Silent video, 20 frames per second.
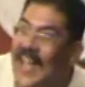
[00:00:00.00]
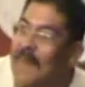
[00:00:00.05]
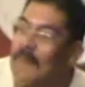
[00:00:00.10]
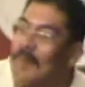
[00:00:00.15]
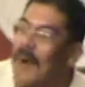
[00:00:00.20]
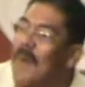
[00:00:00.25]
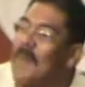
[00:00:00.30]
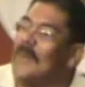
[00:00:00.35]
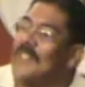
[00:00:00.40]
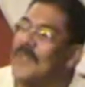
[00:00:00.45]
I
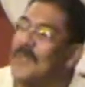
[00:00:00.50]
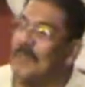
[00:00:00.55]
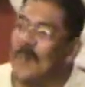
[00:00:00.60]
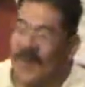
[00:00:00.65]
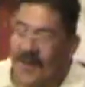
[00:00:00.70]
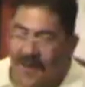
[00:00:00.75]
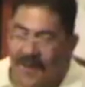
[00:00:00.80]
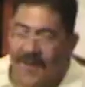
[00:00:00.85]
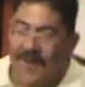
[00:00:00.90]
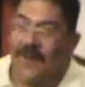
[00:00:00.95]
promise you,
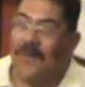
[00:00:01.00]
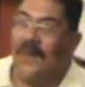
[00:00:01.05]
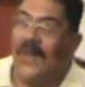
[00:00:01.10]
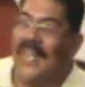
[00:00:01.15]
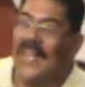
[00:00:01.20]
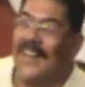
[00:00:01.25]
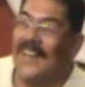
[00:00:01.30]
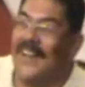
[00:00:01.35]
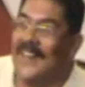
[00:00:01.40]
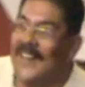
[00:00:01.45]
put all your
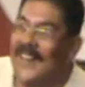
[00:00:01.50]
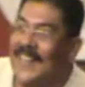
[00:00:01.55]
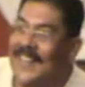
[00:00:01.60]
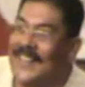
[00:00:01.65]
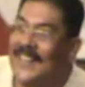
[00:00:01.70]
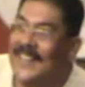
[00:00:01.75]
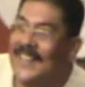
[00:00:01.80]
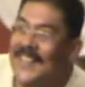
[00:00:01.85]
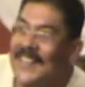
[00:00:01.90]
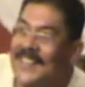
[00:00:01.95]
weight on it.
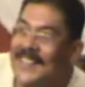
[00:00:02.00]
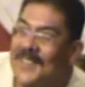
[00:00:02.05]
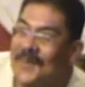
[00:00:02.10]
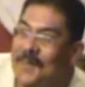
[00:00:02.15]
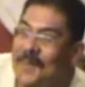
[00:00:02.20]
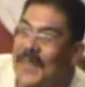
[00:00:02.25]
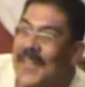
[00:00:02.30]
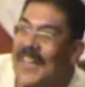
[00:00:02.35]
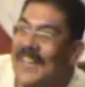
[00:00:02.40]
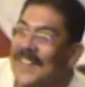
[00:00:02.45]
So
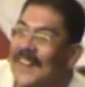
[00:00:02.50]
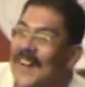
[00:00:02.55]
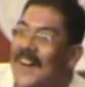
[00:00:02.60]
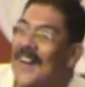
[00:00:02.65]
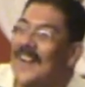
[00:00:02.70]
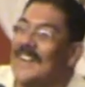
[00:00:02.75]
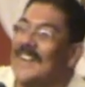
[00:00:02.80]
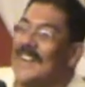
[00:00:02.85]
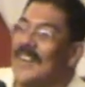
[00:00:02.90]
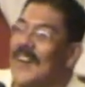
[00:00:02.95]
I'll be like, no,
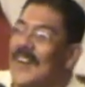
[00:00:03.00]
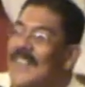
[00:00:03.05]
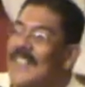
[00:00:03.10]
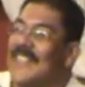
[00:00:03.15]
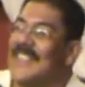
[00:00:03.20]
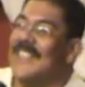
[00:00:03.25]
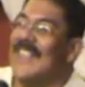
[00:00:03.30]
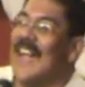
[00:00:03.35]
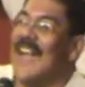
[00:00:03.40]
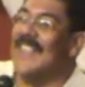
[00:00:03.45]
I'll
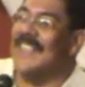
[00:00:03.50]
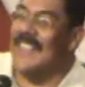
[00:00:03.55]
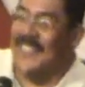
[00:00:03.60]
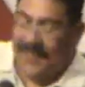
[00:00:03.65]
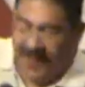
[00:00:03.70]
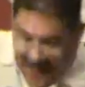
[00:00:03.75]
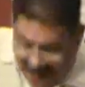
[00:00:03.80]
crush that thing.